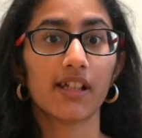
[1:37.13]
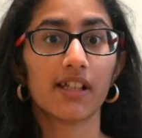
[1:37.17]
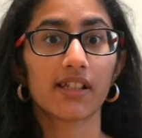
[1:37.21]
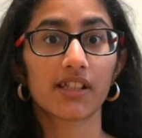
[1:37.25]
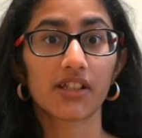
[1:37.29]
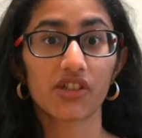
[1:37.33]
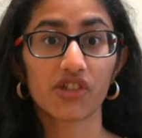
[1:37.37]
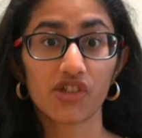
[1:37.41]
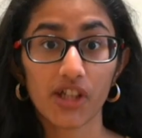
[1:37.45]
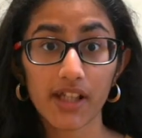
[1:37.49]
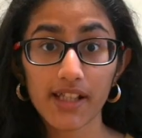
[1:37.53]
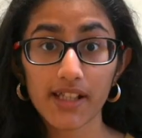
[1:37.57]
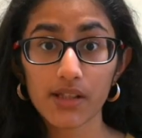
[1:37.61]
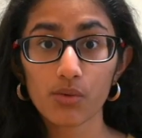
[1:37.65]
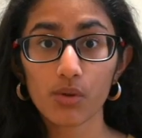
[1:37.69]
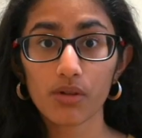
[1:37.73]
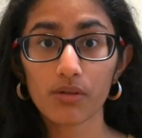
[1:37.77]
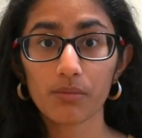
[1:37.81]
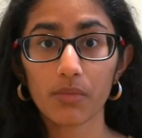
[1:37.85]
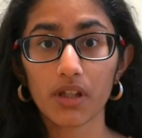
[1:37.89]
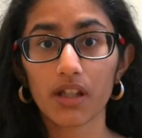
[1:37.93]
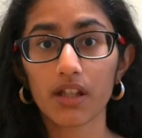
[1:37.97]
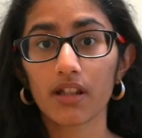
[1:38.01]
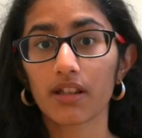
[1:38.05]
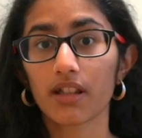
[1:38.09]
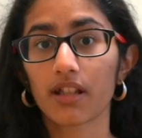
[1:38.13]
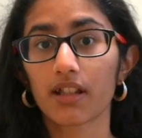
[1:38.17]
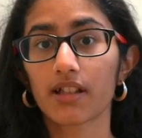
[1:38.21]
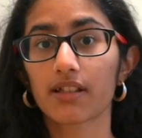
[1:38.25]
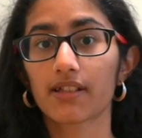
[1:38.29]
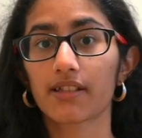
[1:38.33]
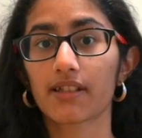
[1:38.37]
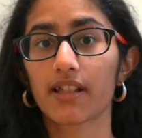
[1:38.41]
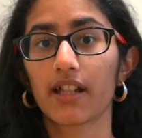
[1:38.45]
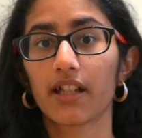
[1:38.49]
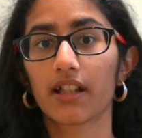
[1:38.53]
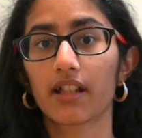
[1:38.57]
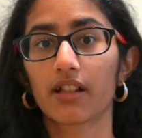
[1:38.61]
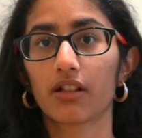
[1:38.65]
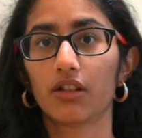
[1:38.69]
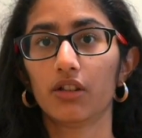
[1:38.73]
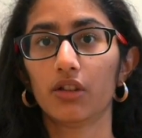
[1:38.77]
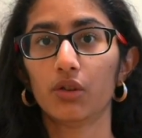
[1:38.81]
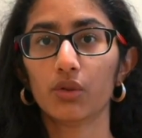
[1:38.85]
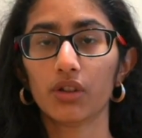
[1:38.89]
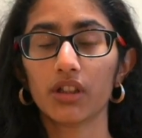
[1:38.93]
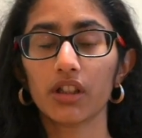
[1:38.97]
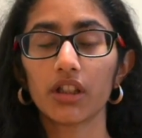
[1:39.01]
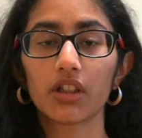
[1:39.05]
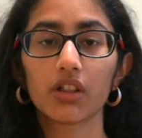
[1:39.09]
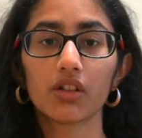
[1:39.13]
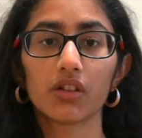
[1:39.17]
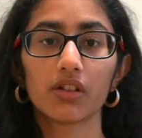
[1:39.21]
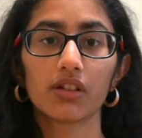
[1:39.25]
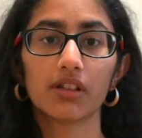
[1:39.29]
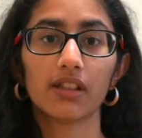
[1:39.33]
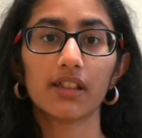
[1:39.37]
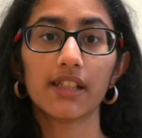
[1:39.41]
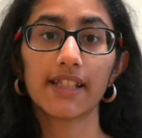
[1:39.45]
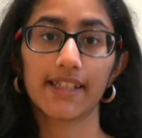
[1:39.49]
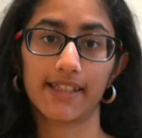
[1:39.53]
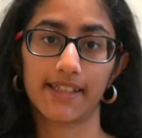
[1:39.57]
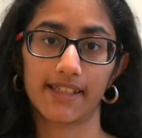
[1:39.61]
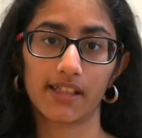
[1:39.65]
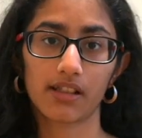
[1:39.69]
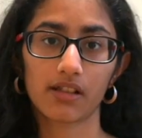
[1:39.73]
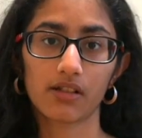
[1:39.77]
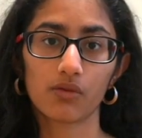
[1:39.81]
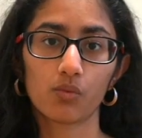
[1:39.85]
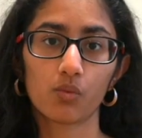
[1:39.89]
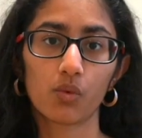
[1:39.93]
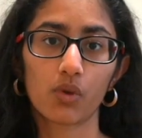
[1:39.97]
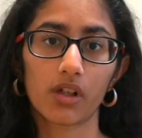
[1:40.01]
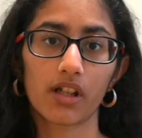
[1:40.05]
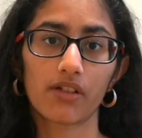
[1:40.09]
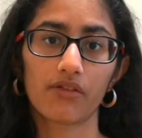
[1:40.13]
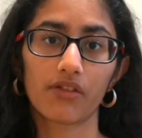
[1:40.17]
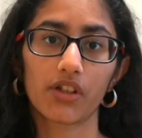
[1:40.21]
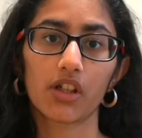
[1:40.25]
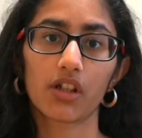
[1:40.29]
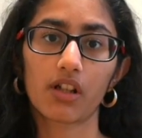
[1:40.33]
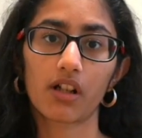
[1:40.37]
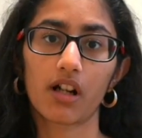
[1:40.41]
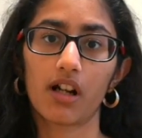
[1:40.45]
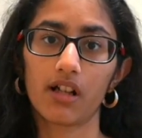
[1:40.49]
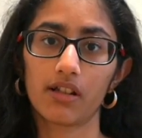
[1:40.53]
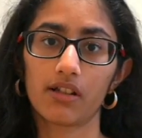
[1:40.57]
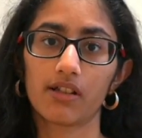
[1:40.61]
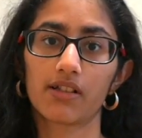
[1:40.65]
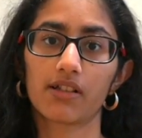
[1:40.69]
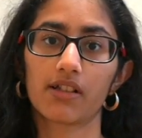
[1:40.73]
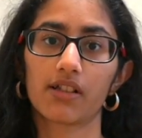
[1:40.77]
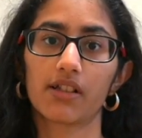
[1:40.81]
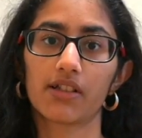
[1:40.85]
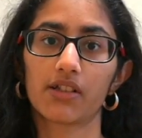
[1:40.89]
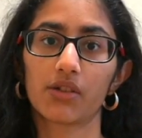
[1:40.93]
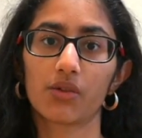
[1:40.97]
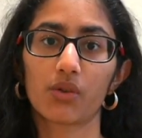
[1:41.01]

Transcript: Suggest would mean things like you need to list whatever your answer is.